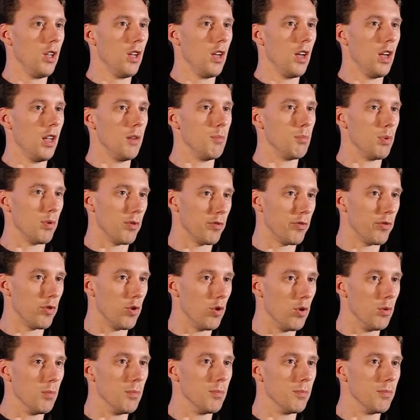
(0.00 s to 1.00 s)
and
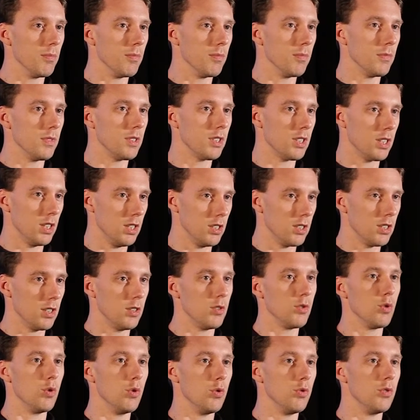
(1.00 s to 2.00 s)
perform Skins and
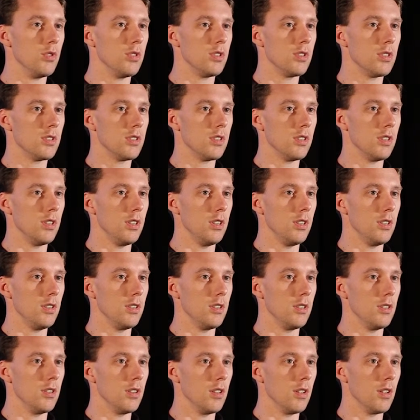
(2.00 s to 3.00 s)
Hoods
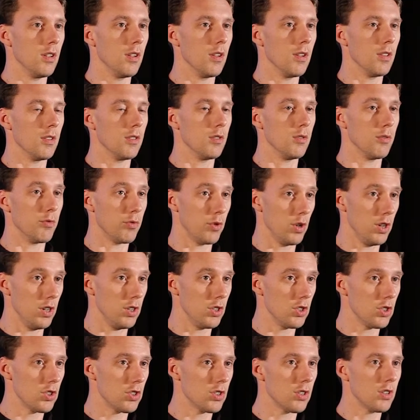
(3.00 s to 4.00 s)
in uh, the
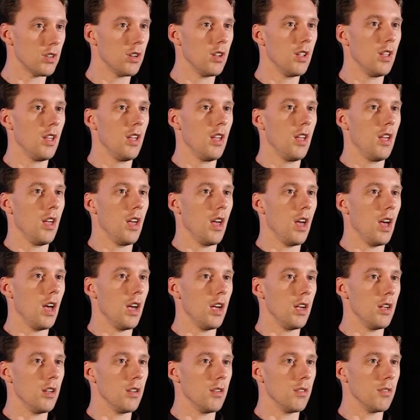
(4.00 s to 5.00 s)
Fringe,
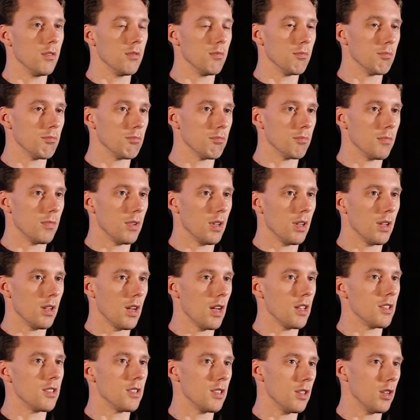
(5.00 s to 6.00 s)
I,
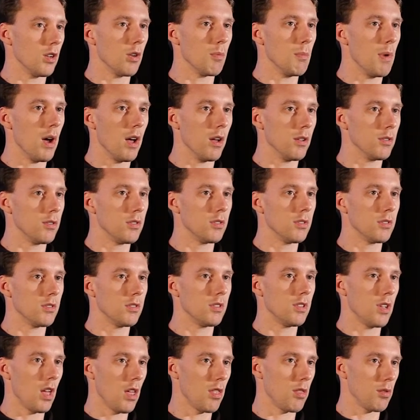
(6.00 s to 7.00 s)
I think about
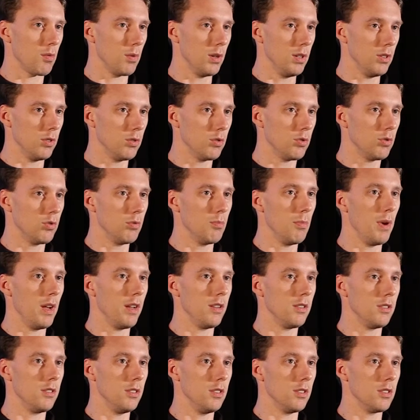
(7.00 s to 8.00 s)
Katherine to
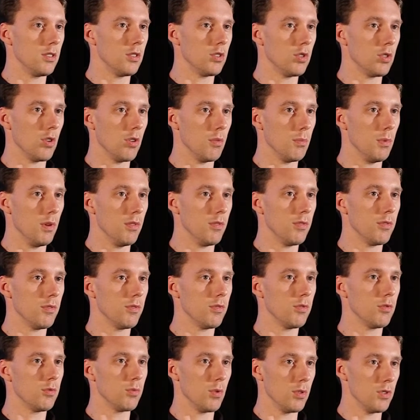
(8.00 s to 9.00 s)
make this job of
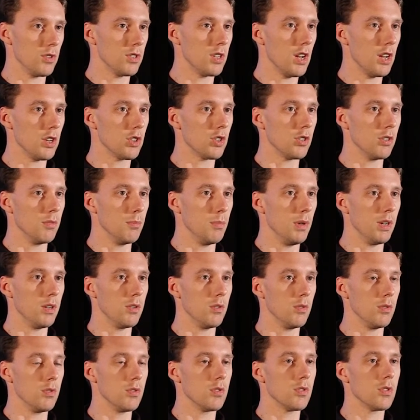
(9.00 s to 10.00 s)
translation
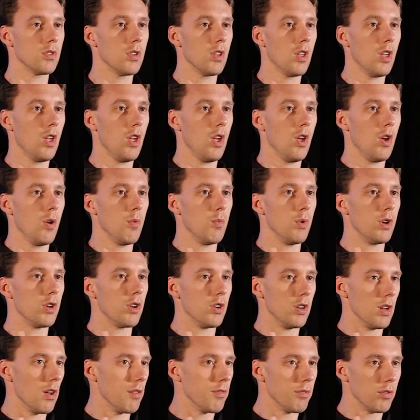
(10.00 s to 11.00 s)
because we
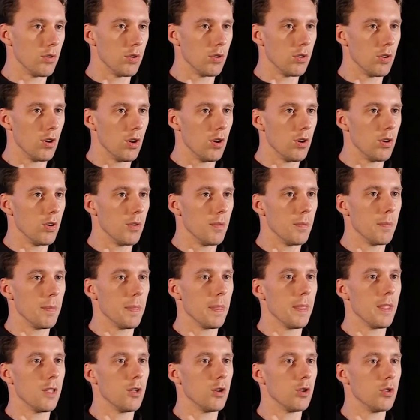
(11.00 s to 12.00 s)
can have a, um,
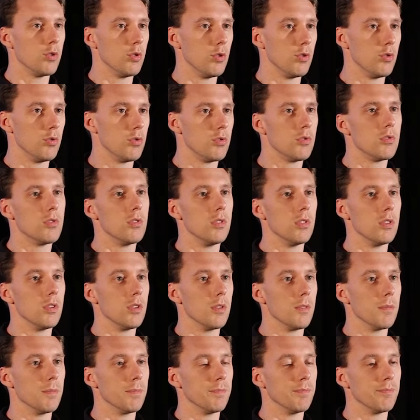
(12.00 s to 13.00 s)
a good.
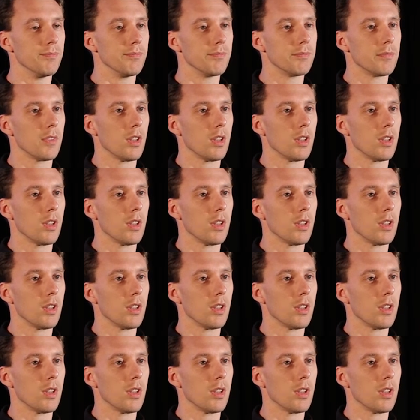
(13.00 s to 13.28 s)
Um,